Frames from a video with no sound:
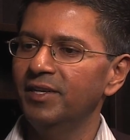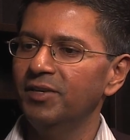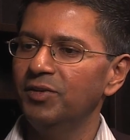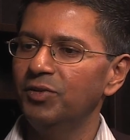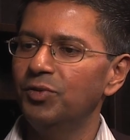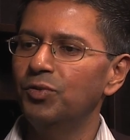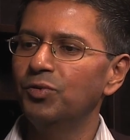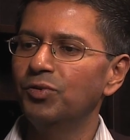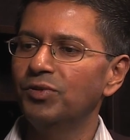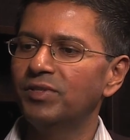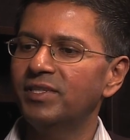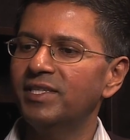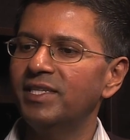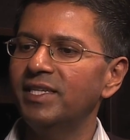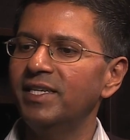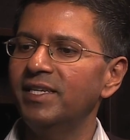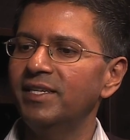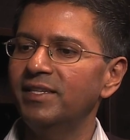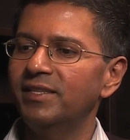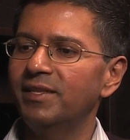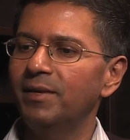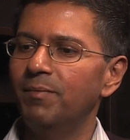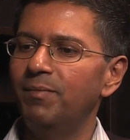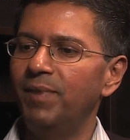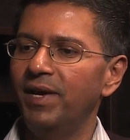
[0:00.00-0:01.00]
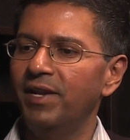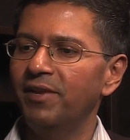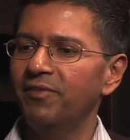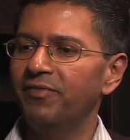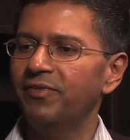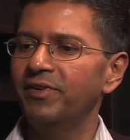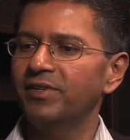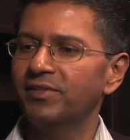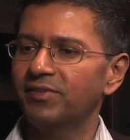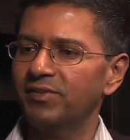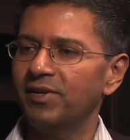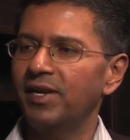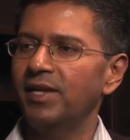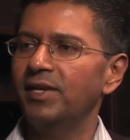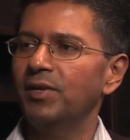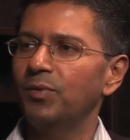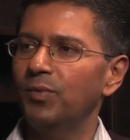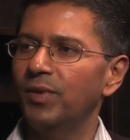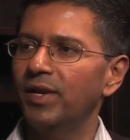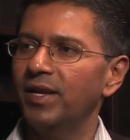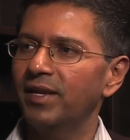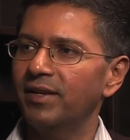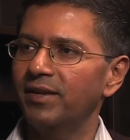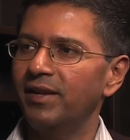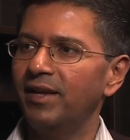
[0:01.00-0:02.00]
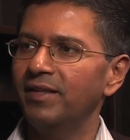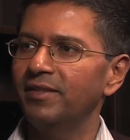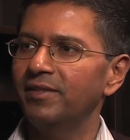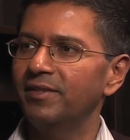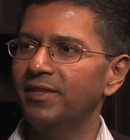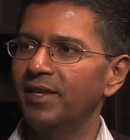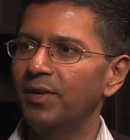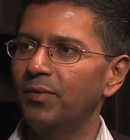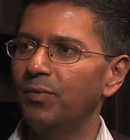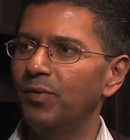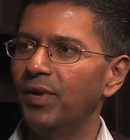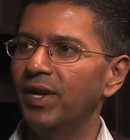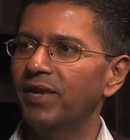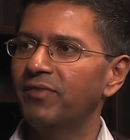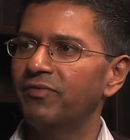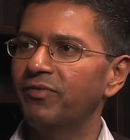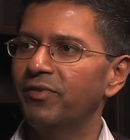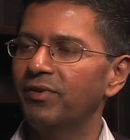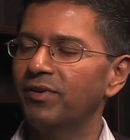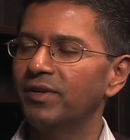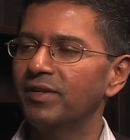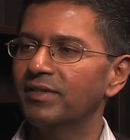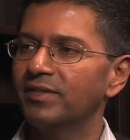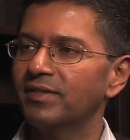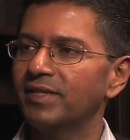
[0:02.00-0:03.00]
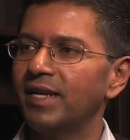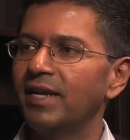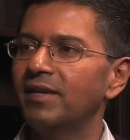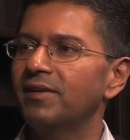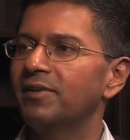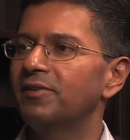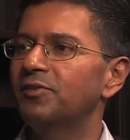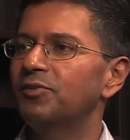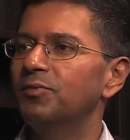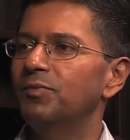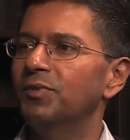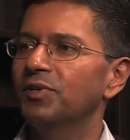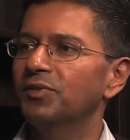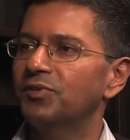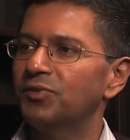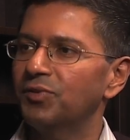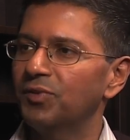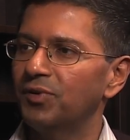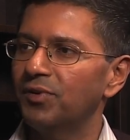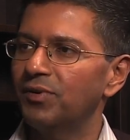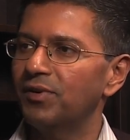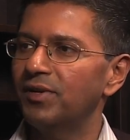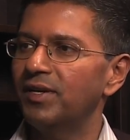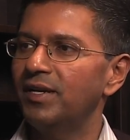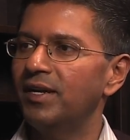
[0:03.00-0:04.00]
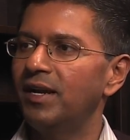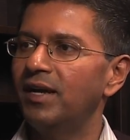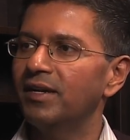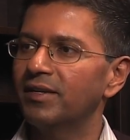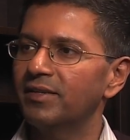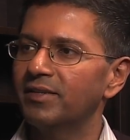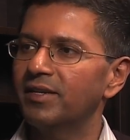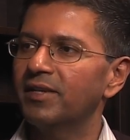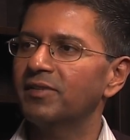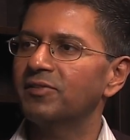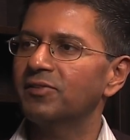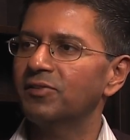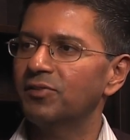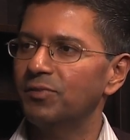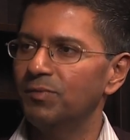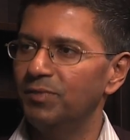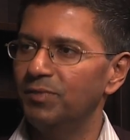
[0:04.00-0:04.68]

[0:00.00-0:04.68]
you'll see the benefits right away rather than wait for a standard to mature or an architecture to